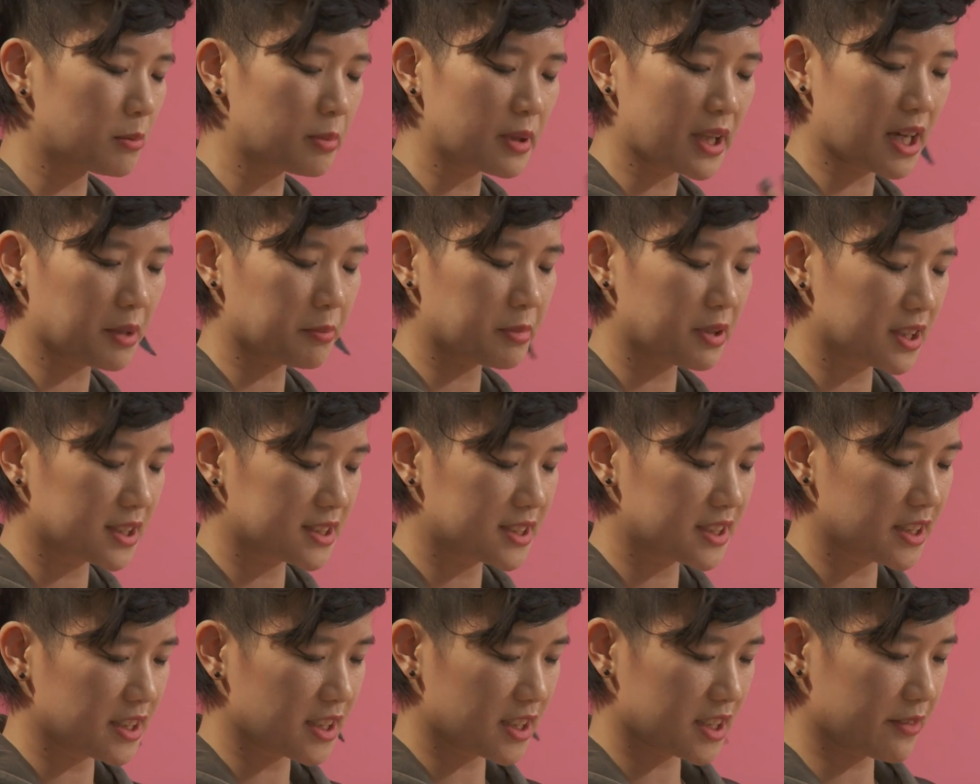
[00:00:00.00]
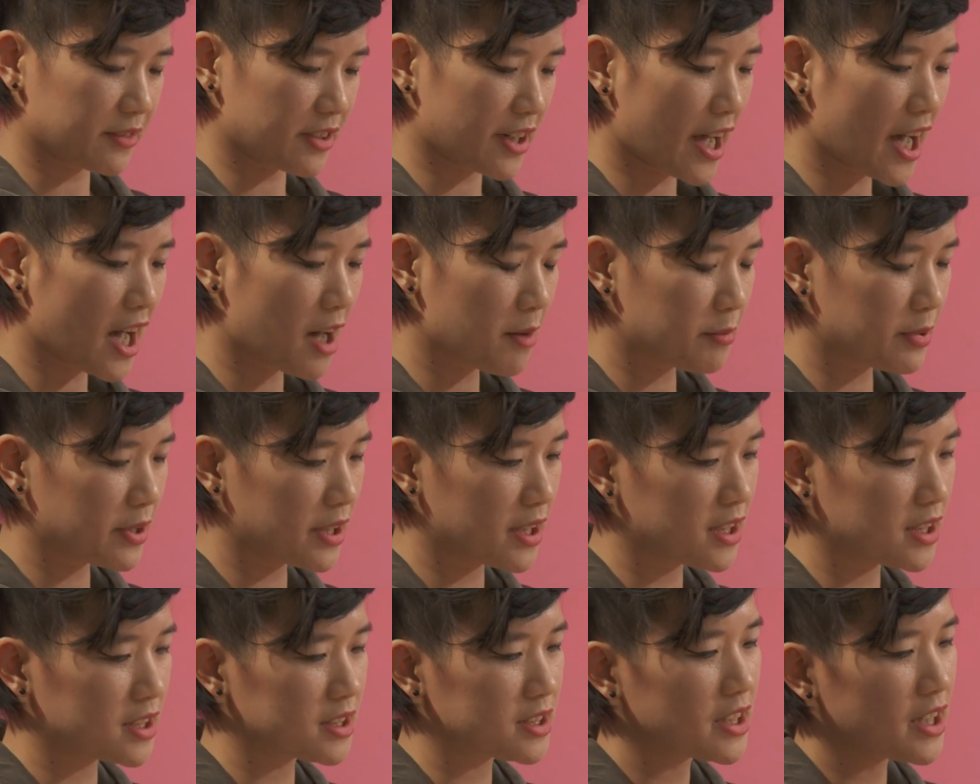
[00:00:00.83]
a black punk zine that never
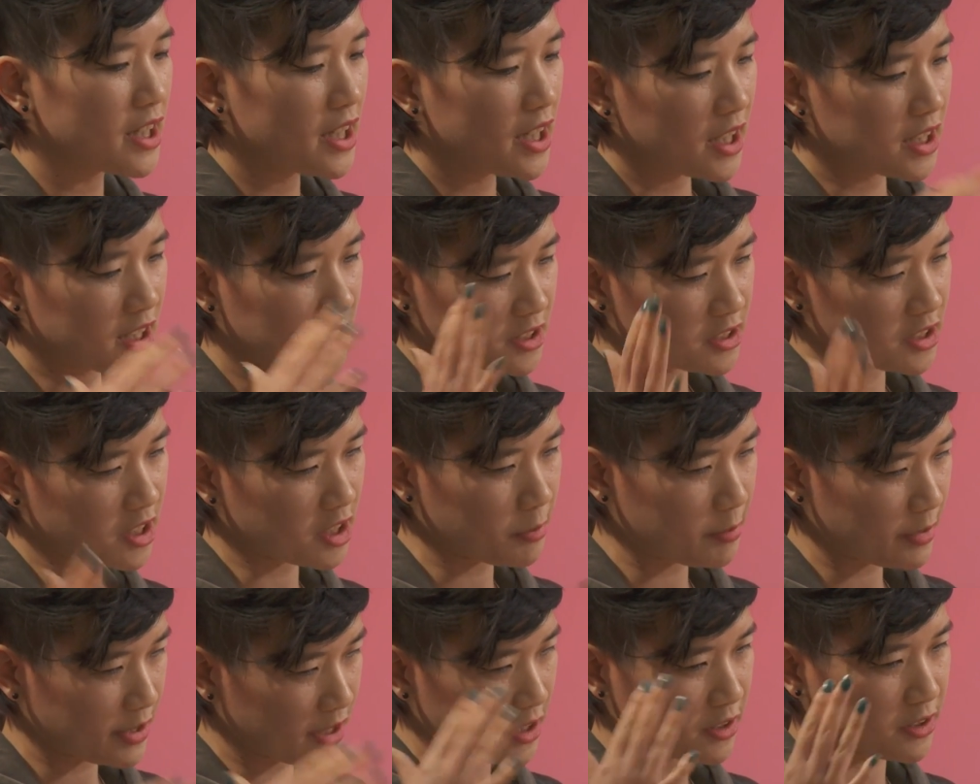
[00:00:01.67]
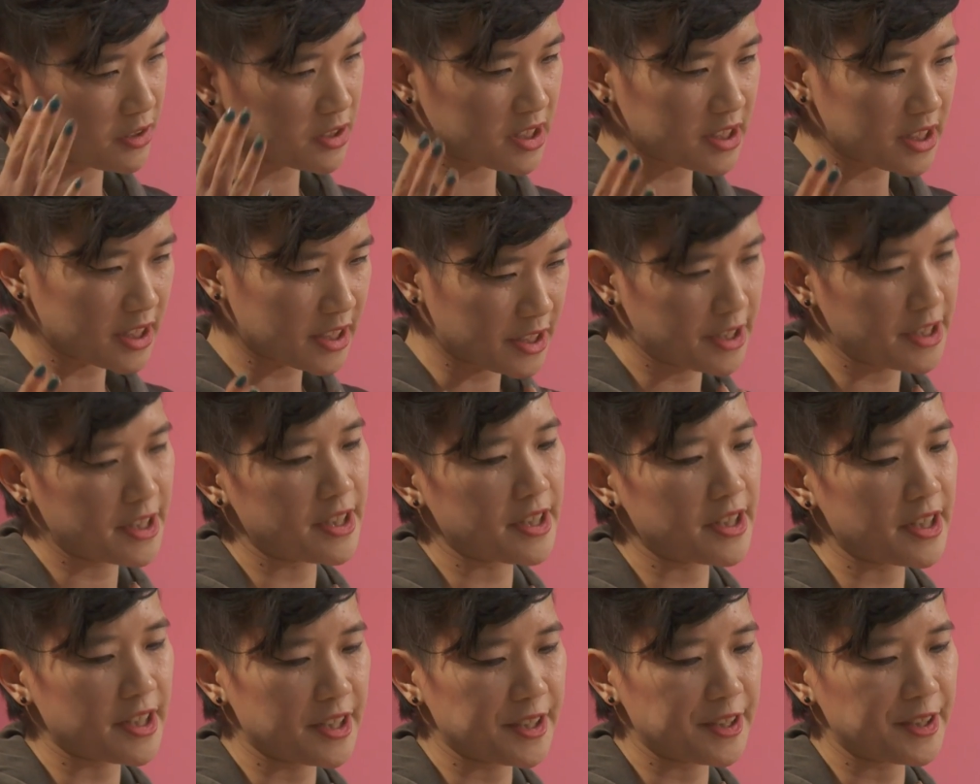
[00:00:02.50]
happened, and I talk about the
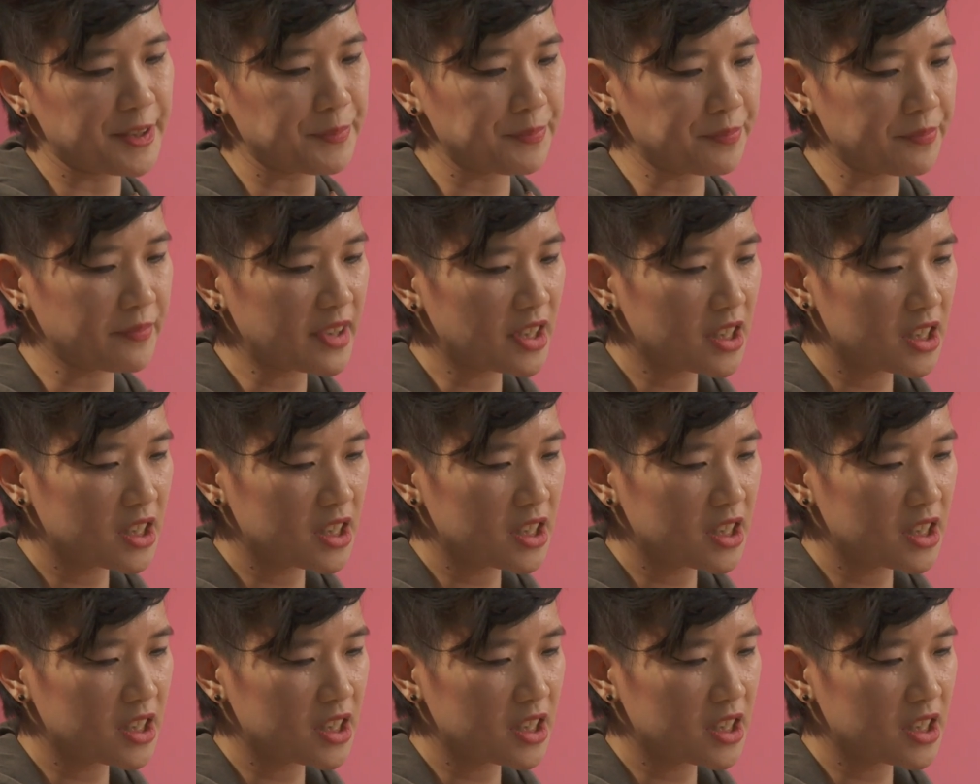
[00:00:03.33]
um,